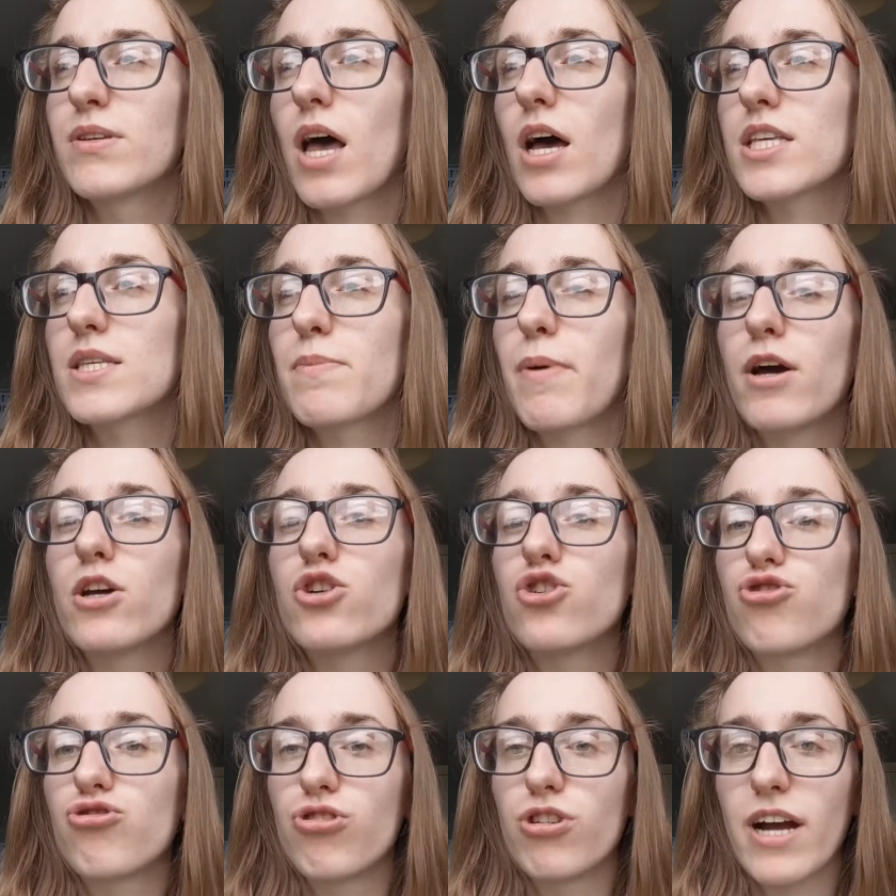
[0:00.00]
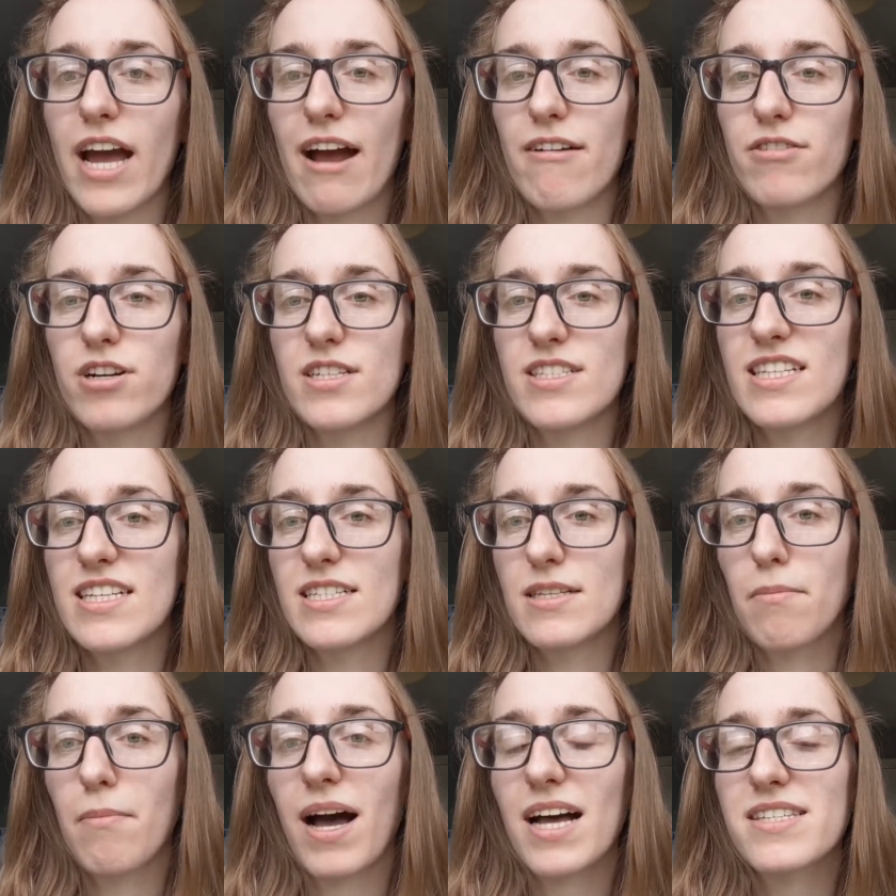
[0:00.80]
I suppose drug errors
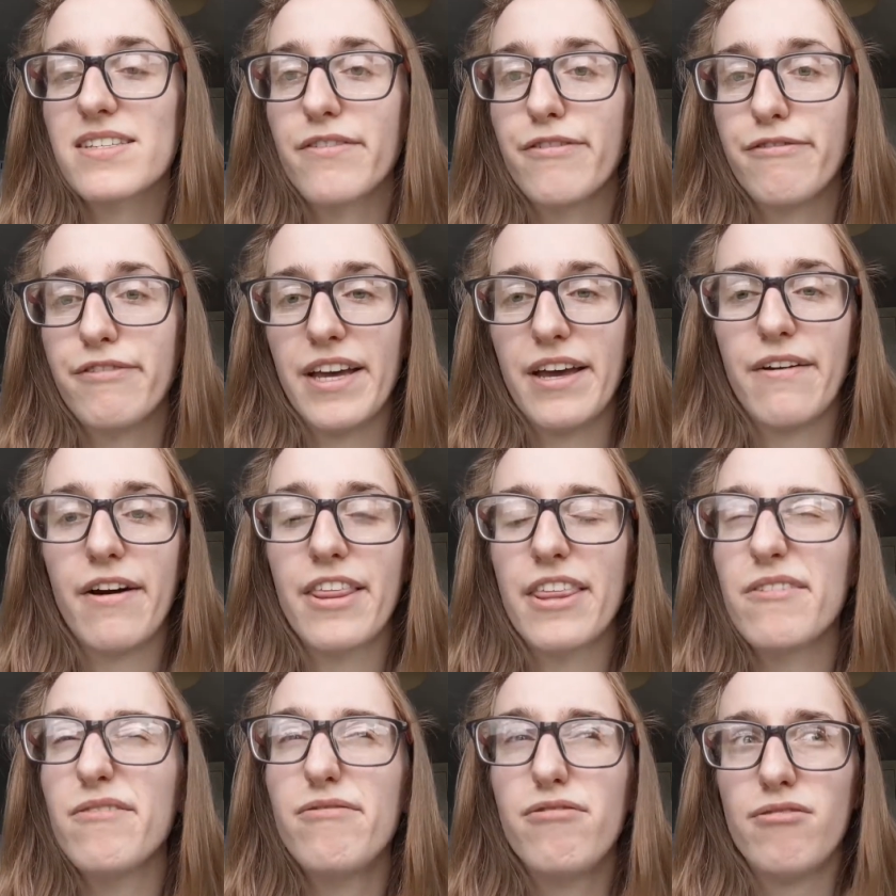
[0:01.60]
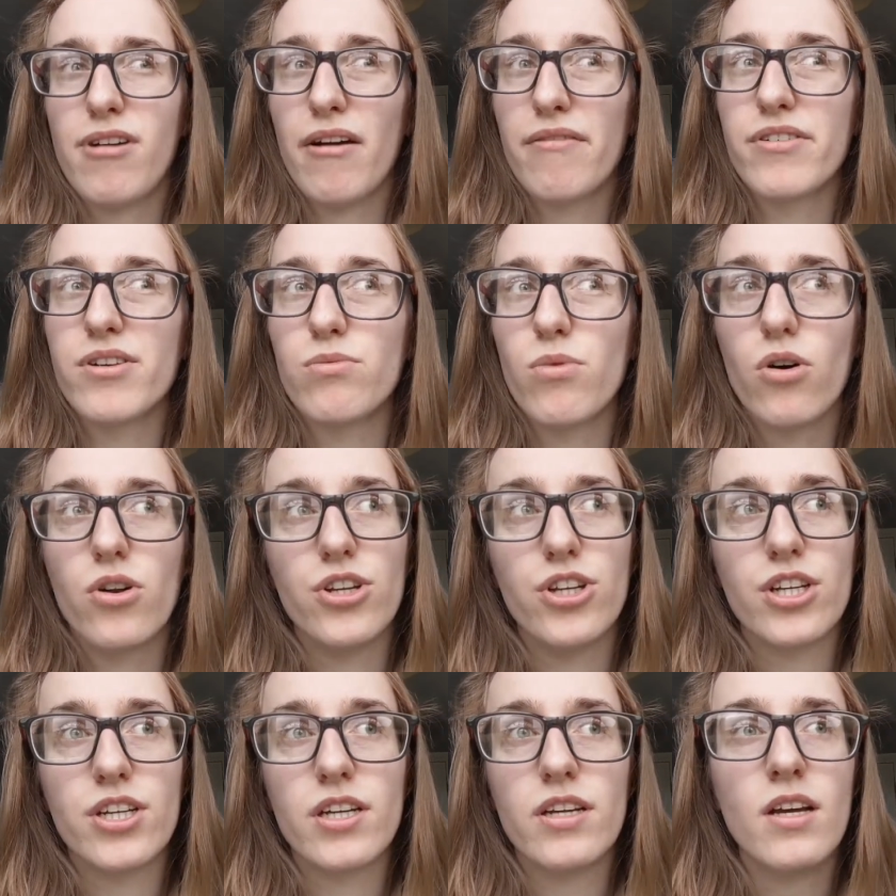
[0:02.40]
is a massive fear. I think for
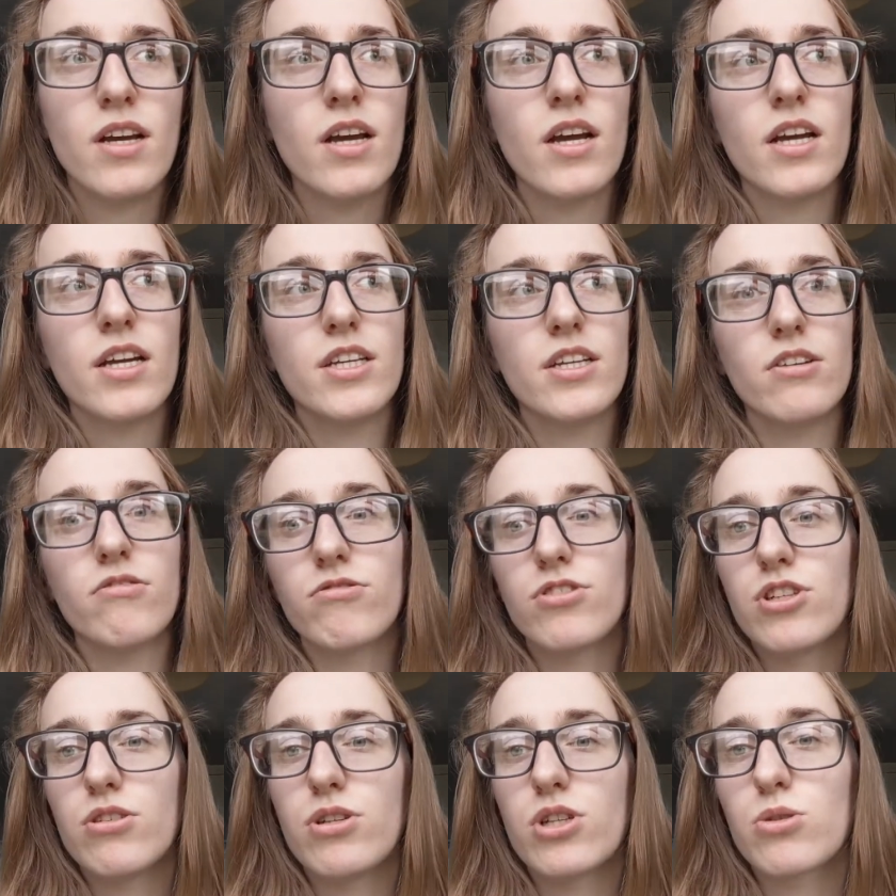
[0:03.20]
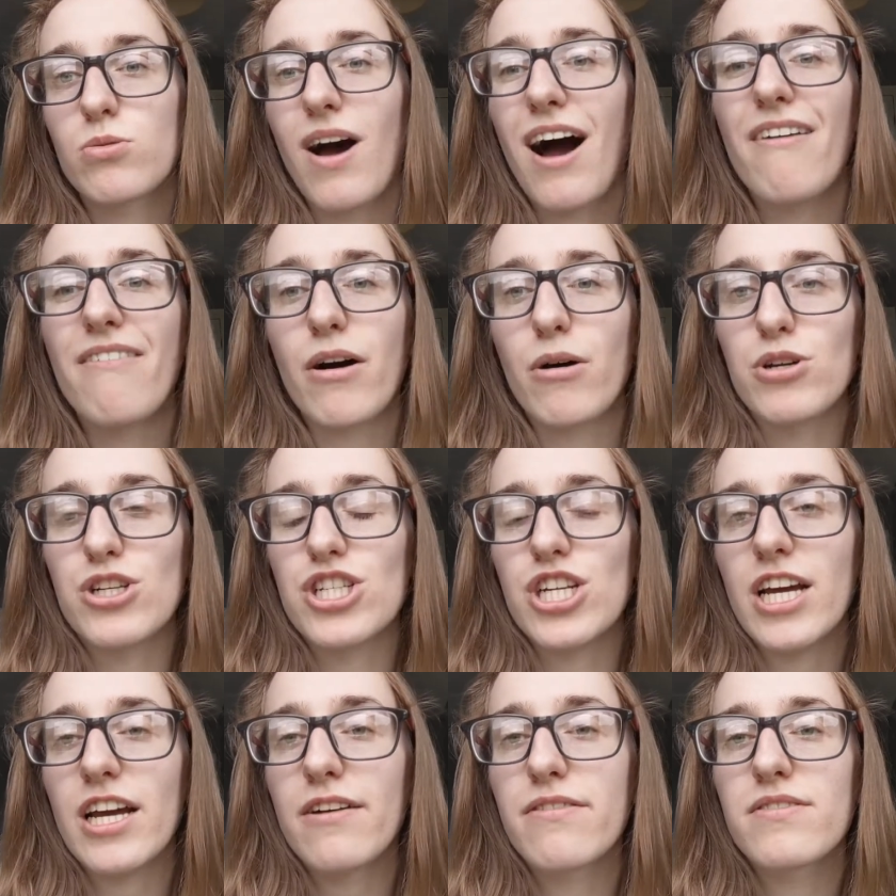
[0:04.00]
everyone, you're doing 12-hour
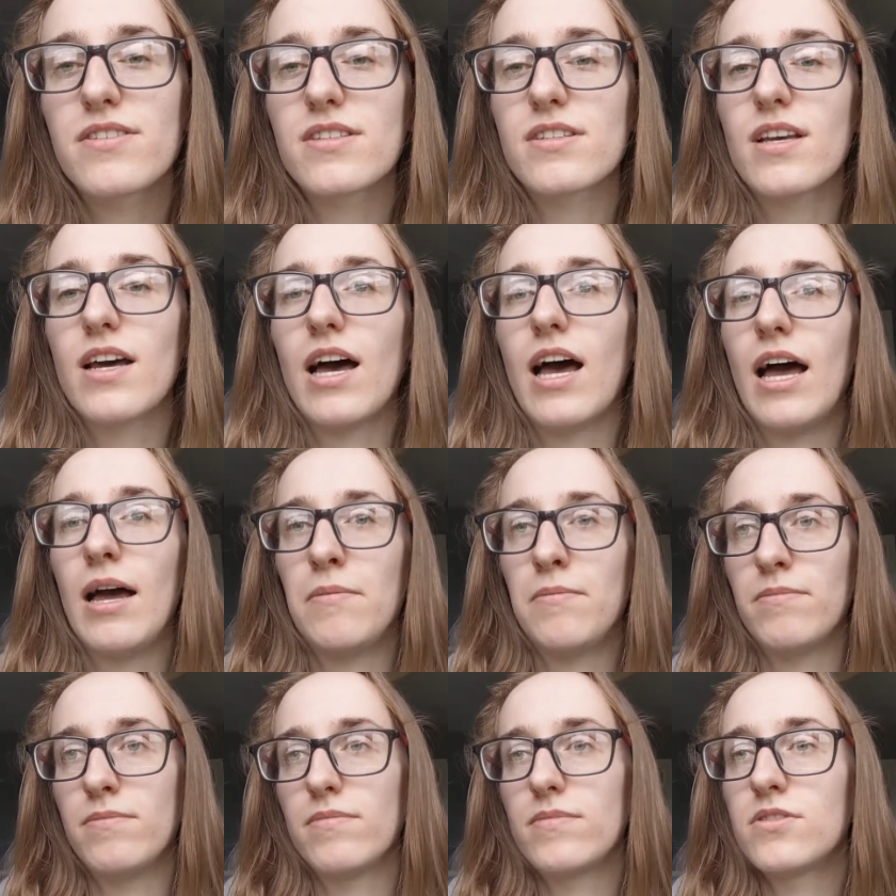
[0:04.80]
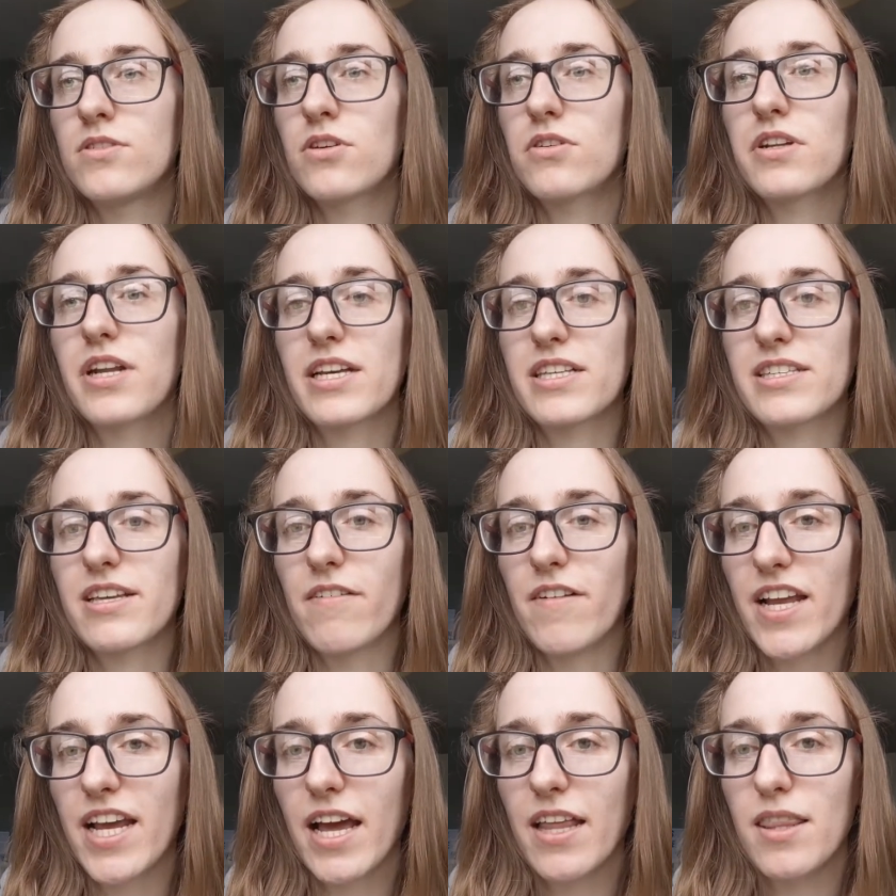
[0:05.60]
shifts, not
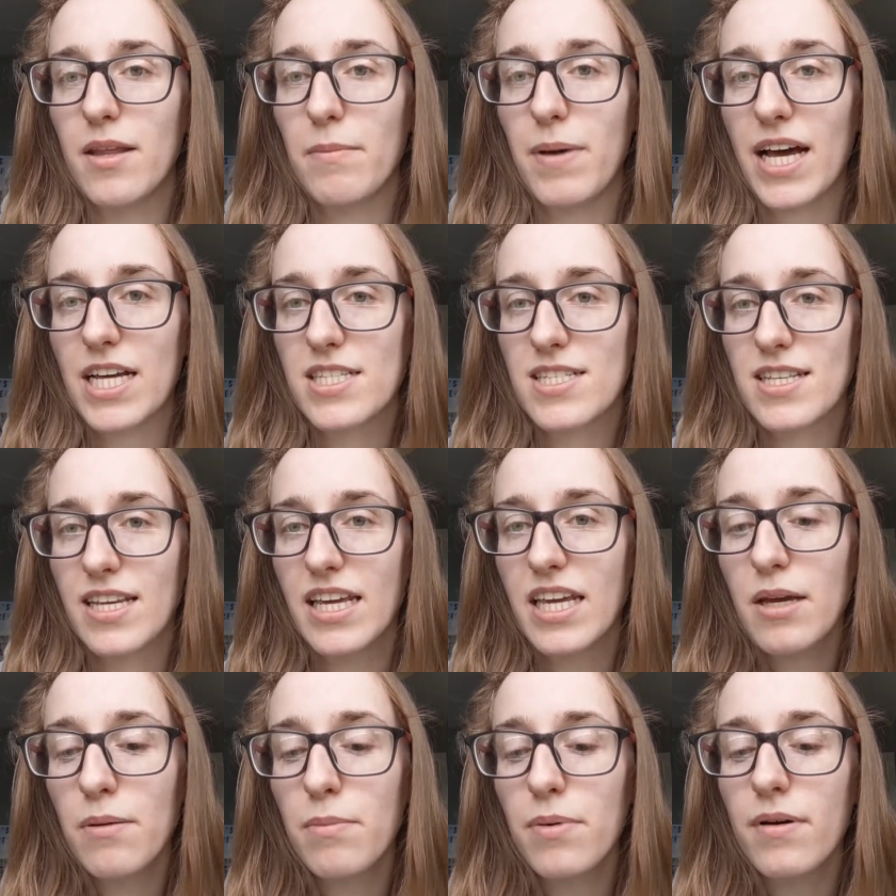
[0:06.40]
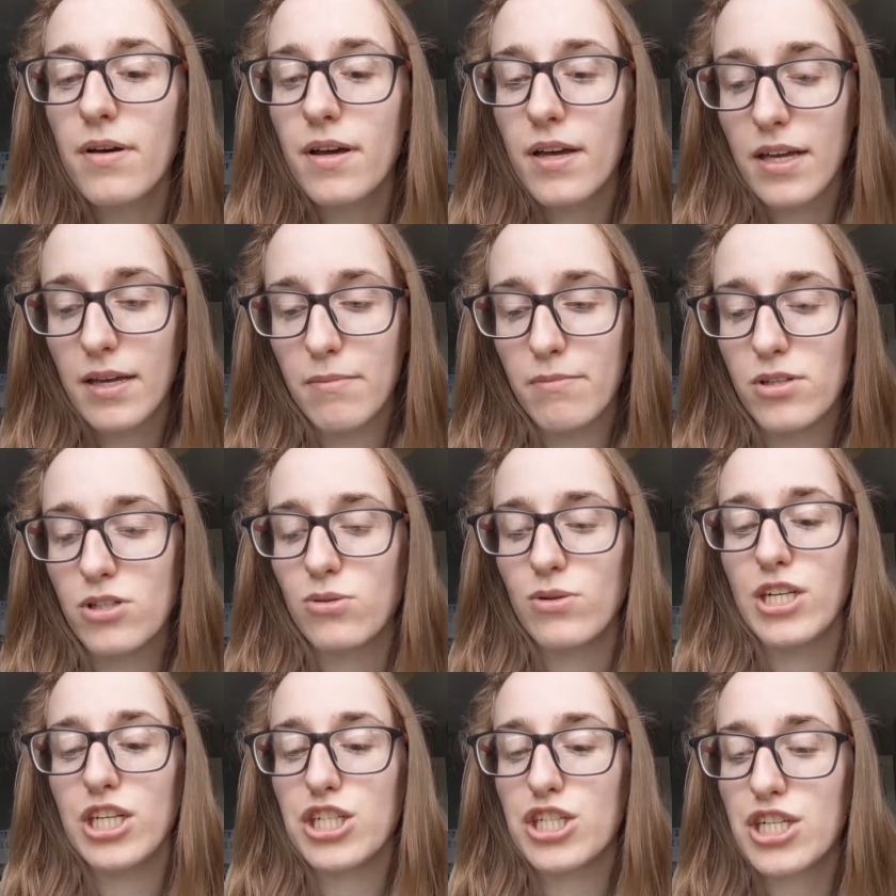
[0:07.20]
necessarily getting the best sleep in
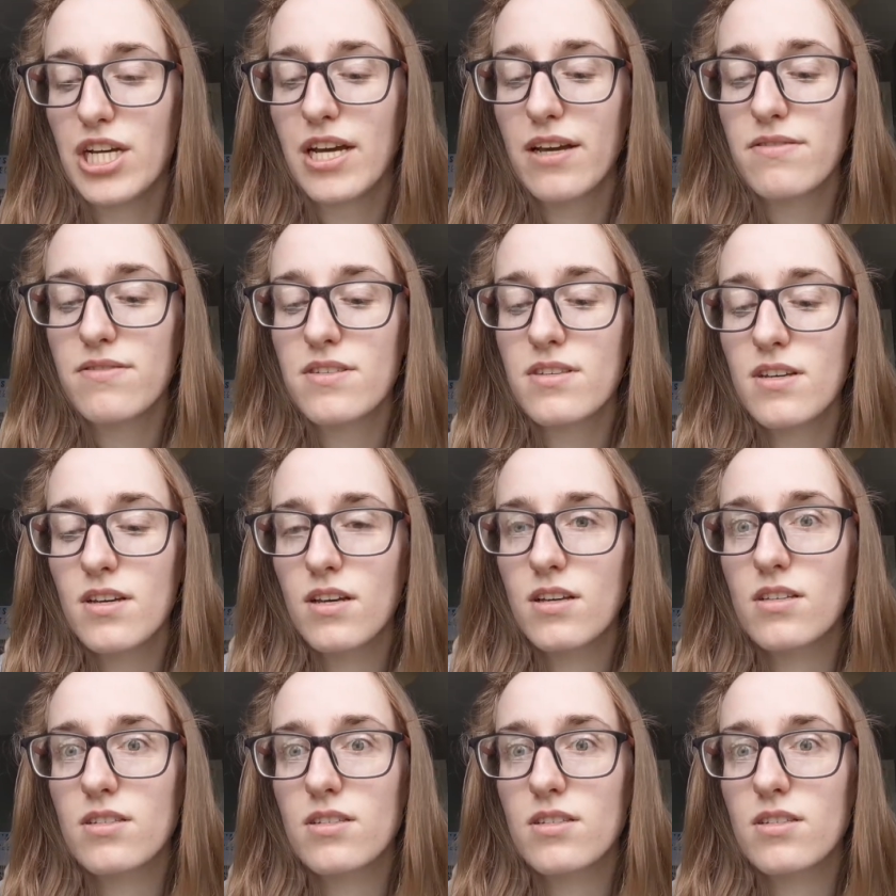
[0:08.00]
between shifts.